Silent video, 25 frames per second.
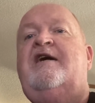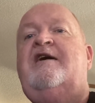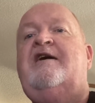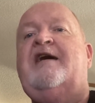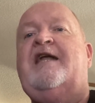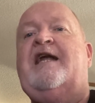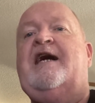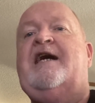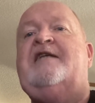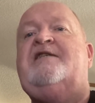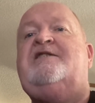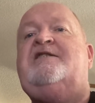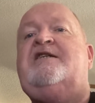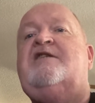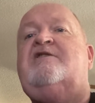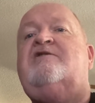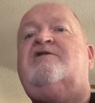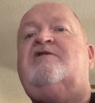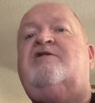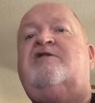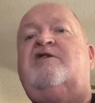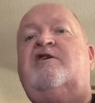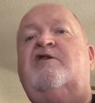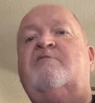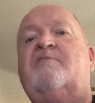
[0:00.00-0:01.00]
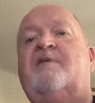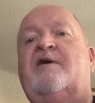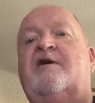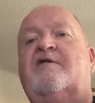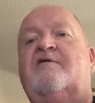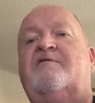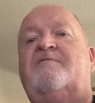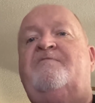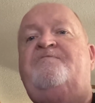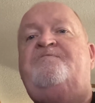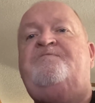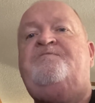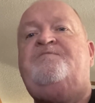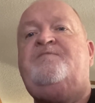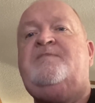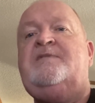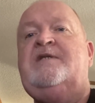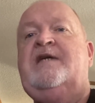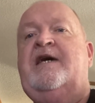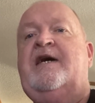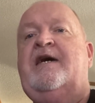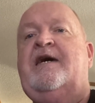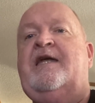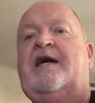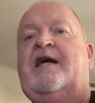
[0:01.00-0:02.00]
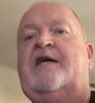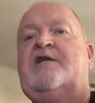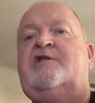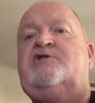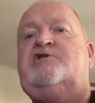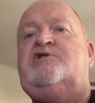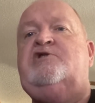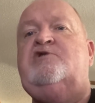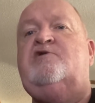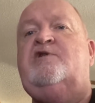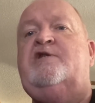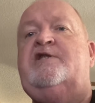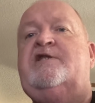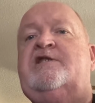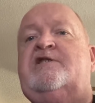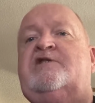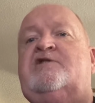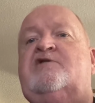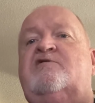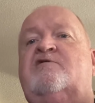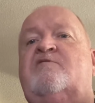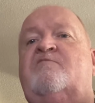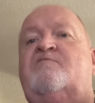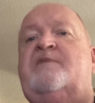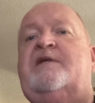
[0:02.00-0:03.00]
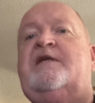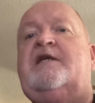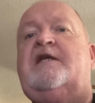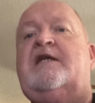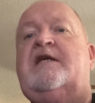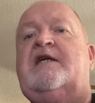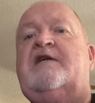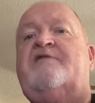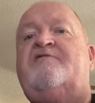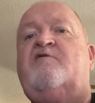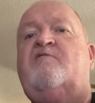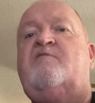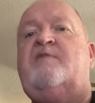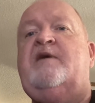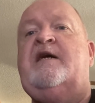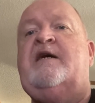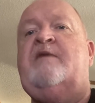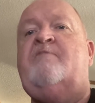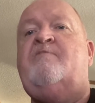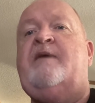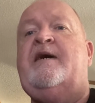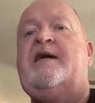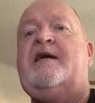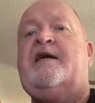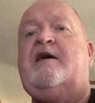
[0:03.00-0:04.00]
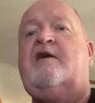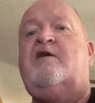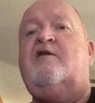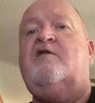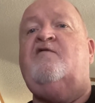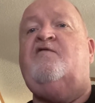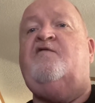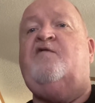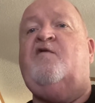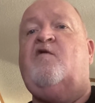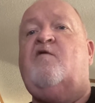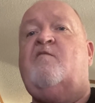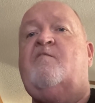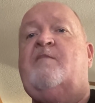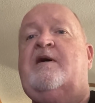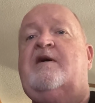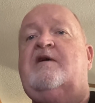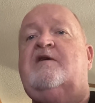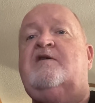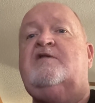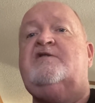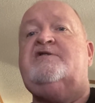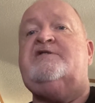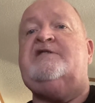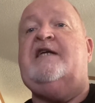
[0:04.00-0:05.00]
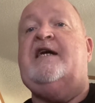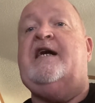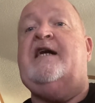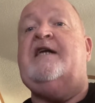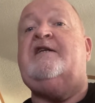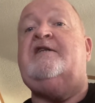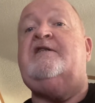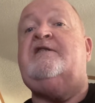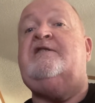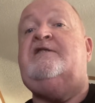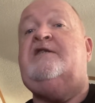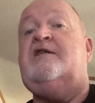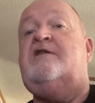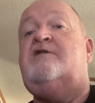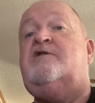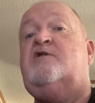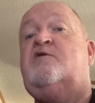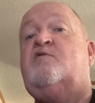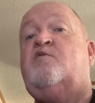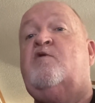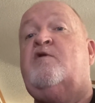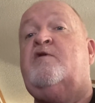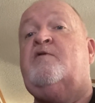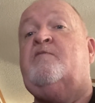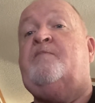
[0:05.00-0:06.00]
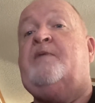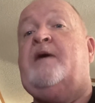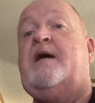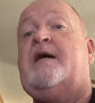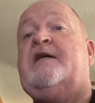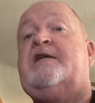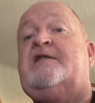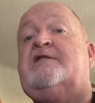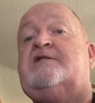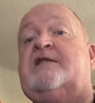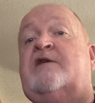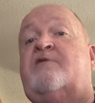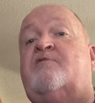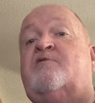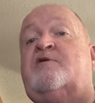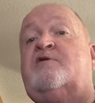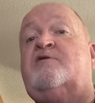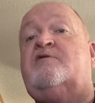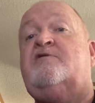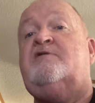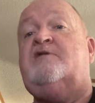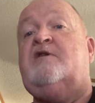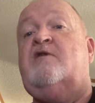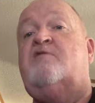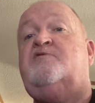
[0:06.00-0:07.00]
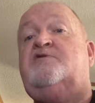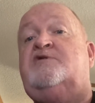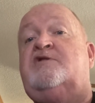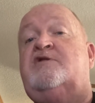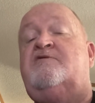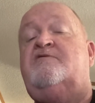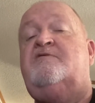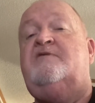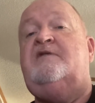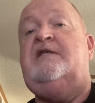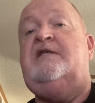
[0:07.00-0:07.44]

And I'd take the cue ball and I'd shoot it into the middle of them and make all 4 balls, and I could tell you what pockets they were going to go to.